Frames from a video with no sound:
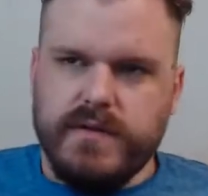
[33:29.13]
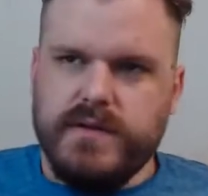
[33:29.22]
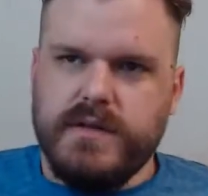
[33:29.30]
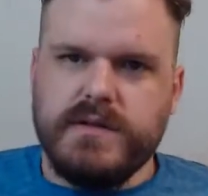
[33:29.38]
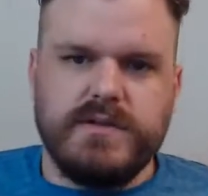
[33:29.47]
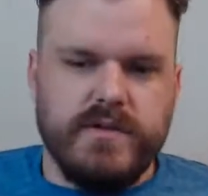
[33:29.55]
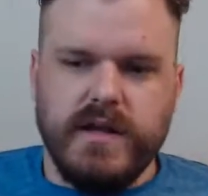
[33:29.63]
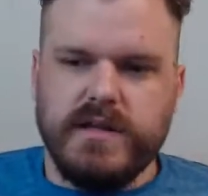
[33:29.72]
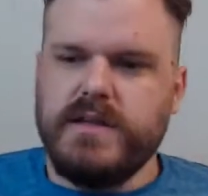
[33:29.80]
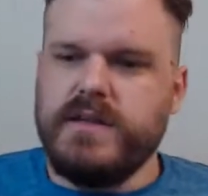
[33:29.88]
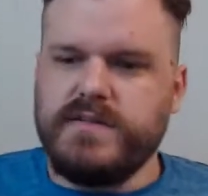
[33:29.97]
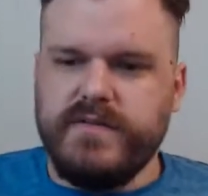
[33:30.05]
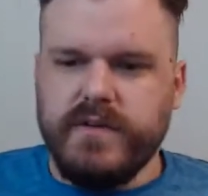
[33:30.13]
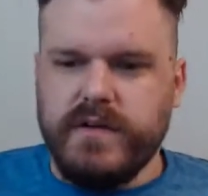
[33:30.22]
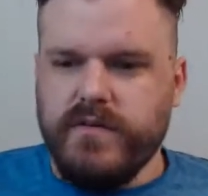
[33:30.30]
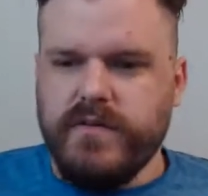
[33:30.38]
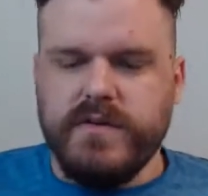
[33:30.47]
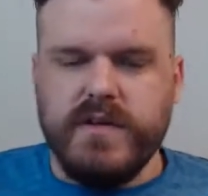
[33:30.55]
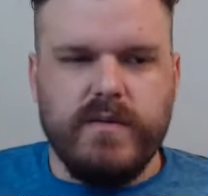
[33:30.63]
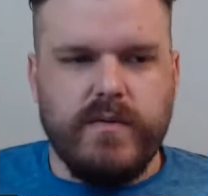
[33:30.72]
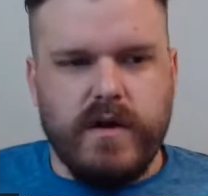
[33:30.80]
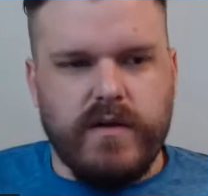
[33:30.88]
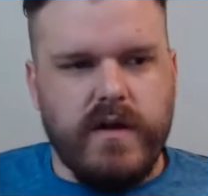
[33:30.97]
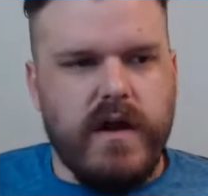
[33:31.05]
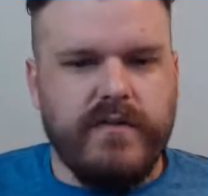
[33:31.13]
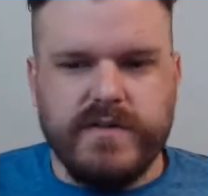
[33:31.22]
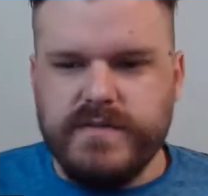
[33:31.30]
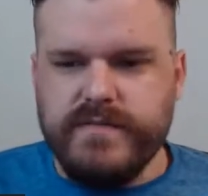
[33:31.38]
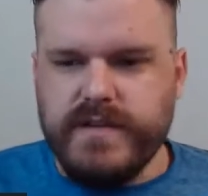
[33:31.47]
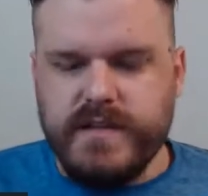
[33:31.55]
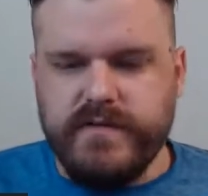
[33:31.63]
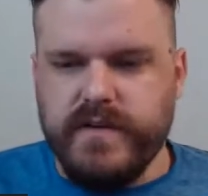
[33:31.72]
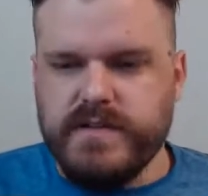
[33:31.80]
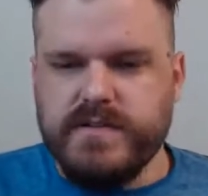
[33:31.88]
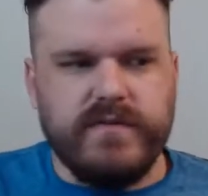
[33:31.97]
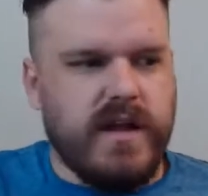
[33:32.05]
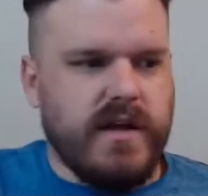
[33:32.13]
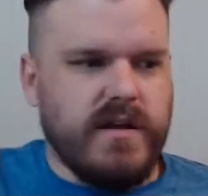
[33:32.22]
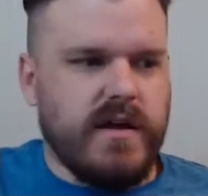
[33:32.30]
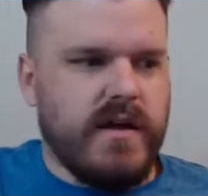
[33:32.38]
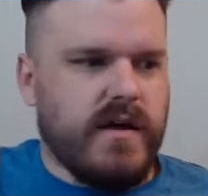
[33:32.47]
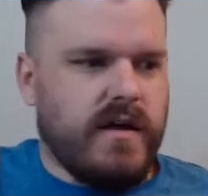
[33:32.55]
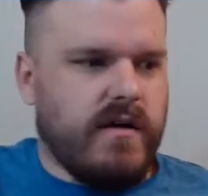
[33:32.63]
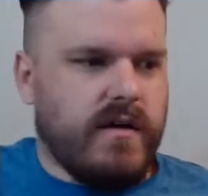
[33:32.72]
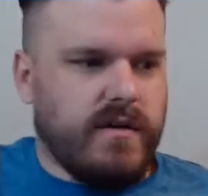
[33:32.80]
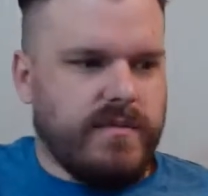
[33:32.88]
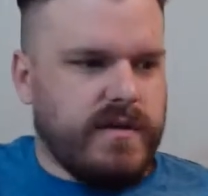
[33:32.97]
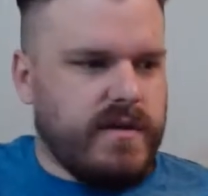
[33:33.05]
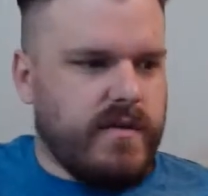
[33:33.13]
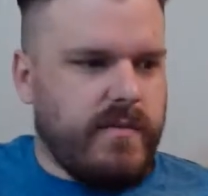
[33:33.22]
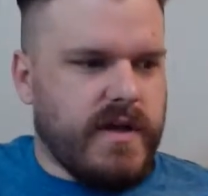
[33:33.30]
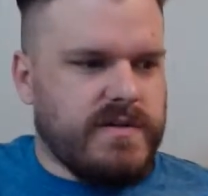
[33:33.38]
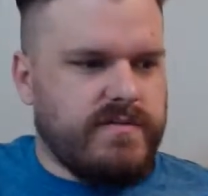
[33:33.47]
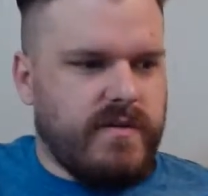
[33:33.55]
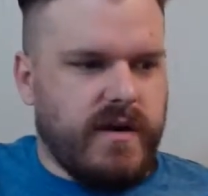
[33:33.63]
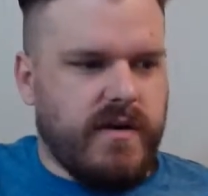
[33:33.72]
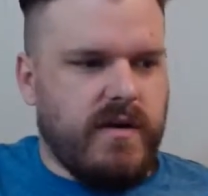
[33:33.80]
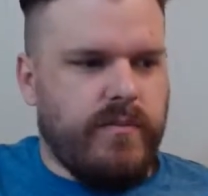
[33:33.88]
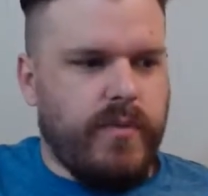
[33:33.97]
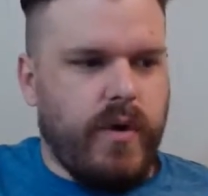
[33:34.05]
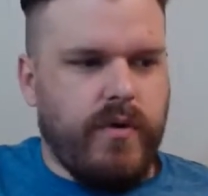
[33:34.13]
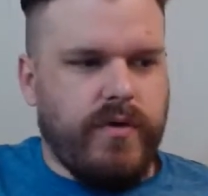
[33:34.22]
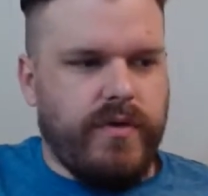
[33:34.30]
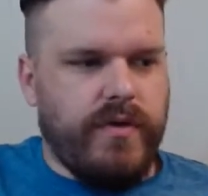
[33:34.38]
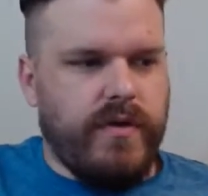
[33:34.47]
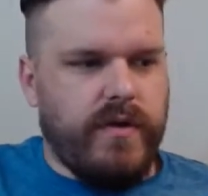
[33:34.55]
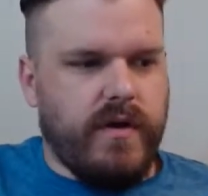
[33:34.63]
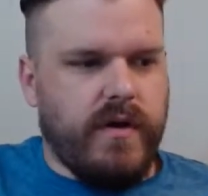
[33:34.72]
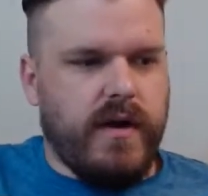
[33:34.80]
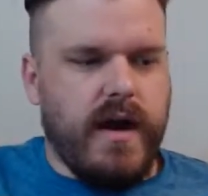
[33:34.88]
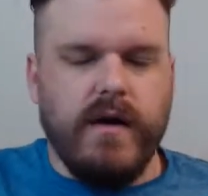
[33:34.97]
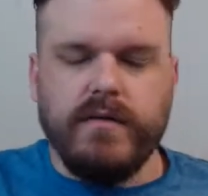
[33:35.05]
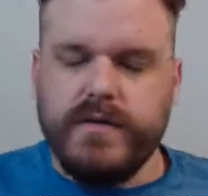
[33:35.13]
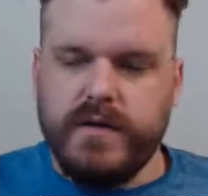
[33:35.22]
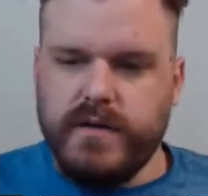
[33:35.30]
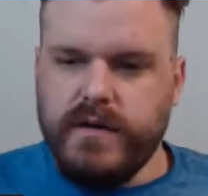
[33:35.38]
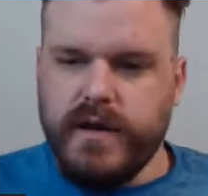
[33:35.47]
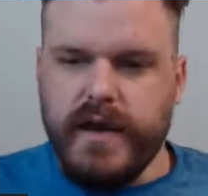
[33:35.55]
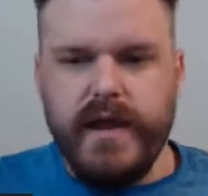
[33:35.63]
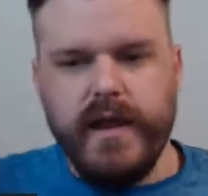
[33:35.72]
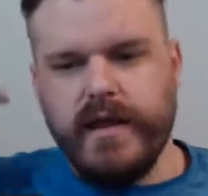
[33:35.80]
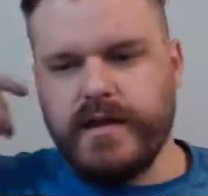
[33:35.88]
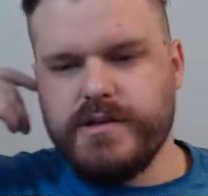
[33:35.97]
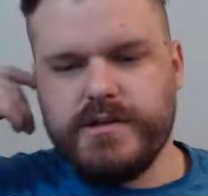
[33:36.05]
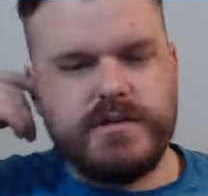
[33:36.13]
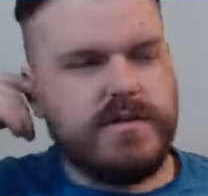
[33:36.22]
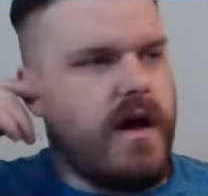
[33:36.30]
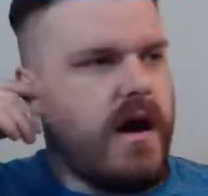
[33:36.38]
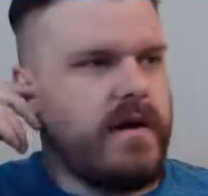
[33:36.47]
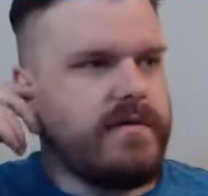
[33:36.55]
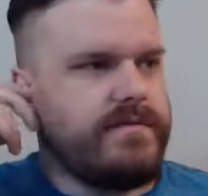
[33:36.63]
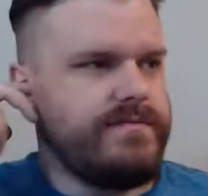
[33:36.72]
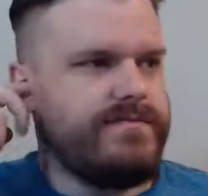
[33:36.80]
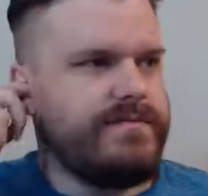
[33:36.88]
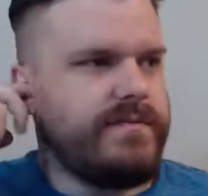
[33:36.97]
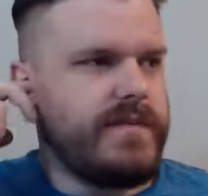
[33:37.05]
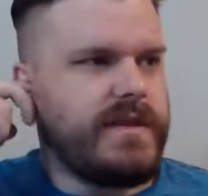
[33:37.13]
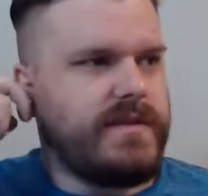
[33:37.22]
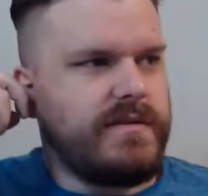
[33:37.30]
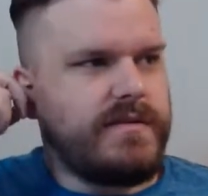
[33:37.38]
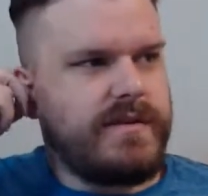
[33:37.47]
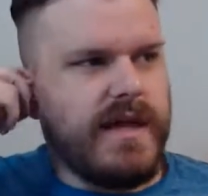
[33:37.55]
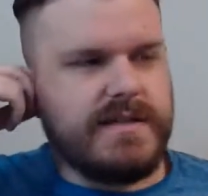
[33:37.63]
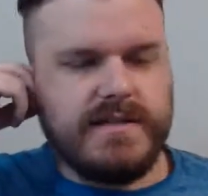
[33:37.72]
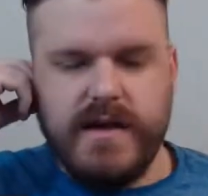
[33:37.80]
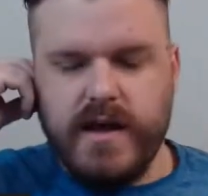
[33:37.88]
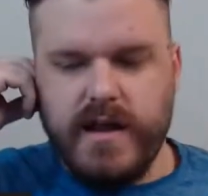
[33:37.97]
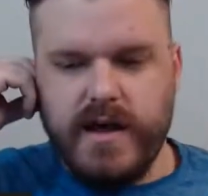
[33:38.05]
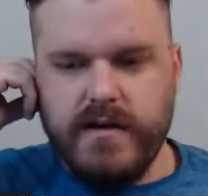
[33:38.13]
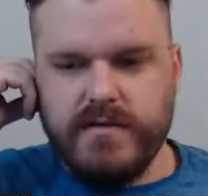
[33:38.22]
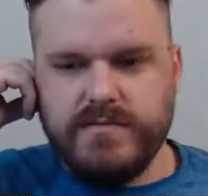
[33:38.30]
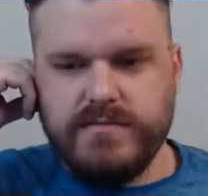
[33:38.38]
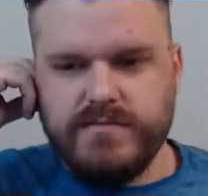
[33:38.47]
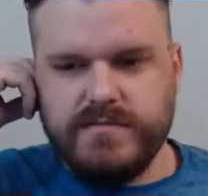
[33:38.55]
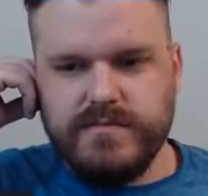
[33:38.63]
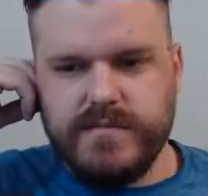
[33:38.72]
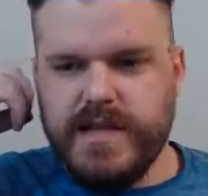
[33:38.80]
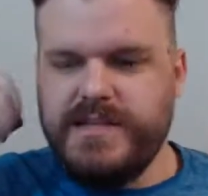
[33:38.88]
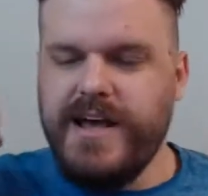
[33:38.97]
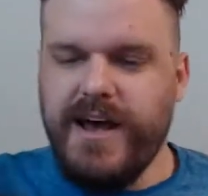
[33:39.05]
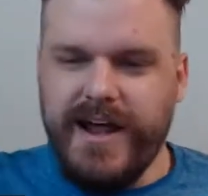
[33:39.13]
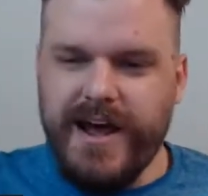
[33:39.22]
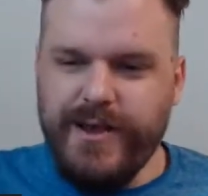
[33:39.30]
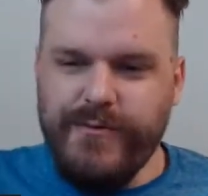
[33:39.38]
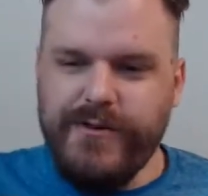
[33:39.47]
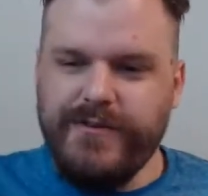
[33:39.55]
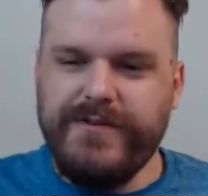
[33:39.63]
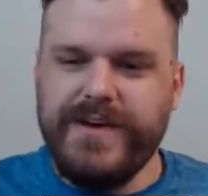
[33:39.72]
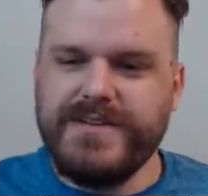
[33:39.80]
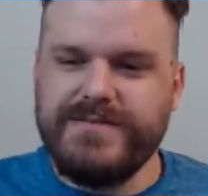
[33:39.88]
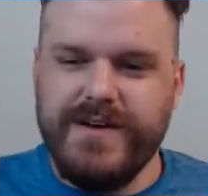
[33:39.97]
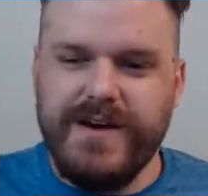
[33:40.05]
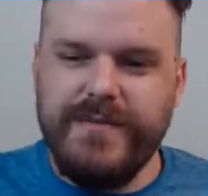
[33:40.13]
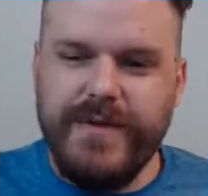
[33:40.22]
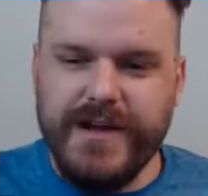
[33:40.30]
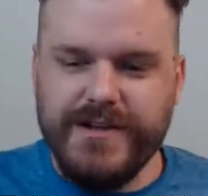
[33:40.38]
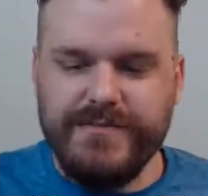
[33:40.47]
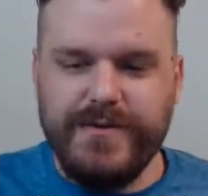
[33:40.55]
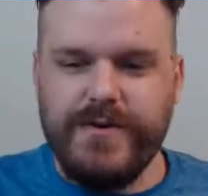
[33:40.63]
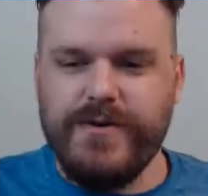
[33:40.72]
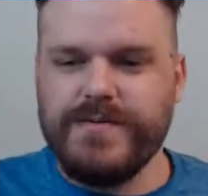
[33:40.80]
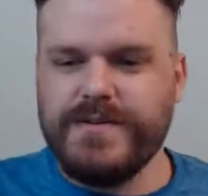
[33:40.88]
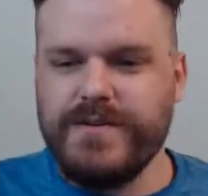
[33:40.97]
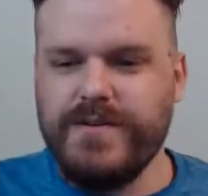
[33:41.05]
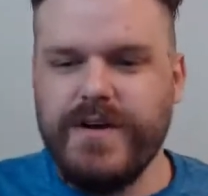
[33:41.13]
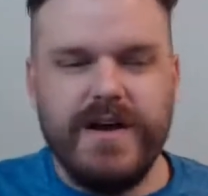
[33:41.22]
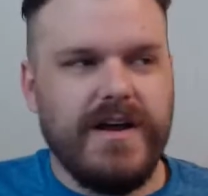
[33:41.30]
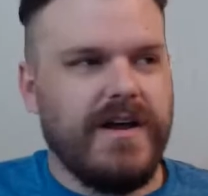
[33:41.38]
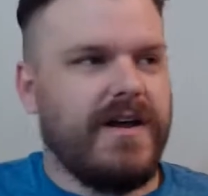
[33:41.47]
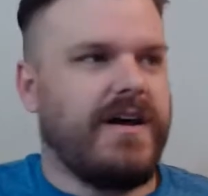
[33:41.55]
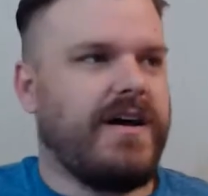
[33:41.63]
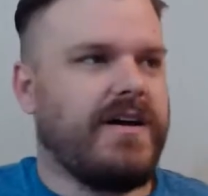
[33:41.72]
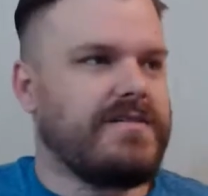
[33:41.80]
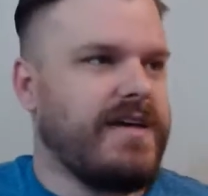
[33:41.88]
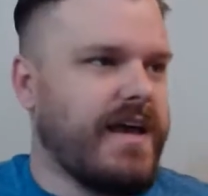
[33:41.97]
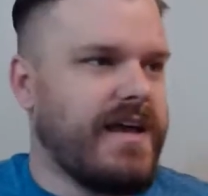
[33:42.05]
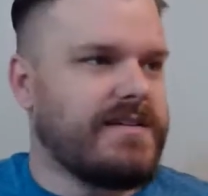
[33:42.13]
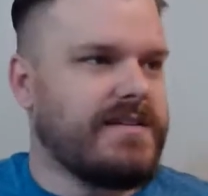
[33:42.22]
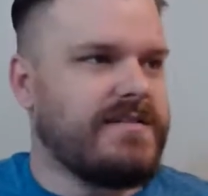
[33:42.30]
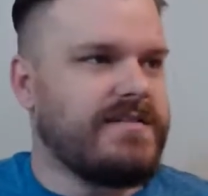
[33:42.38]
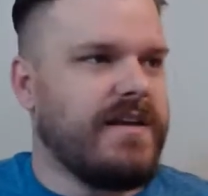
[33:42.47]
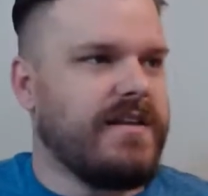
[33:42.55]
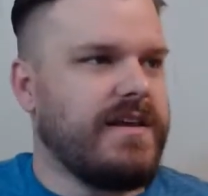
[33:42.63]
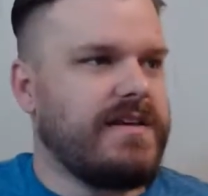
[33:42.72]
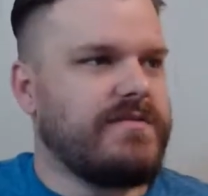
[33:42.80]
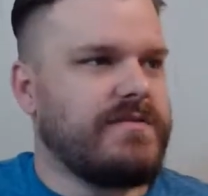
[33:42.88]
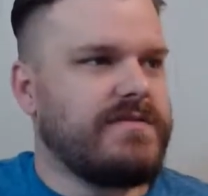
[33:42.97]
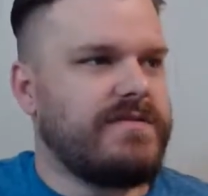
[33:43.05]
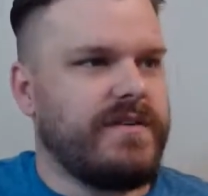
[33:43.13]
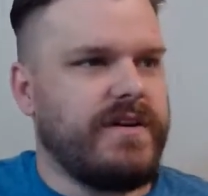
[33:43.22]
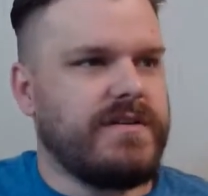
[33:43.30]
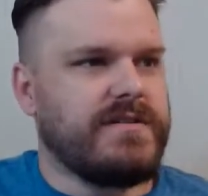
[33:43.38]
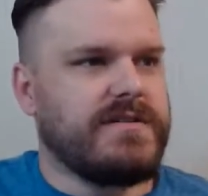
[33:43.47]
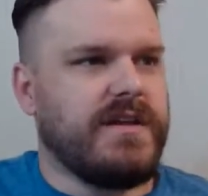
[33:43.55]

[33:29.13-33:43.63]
The strength of this Philadelphia team were on the offensive and defensive line. Arguably, their best player on both are out, and it's just not. That's not how you want to face Patrick Mahomes. So. I guess a slight lean towards Philly here,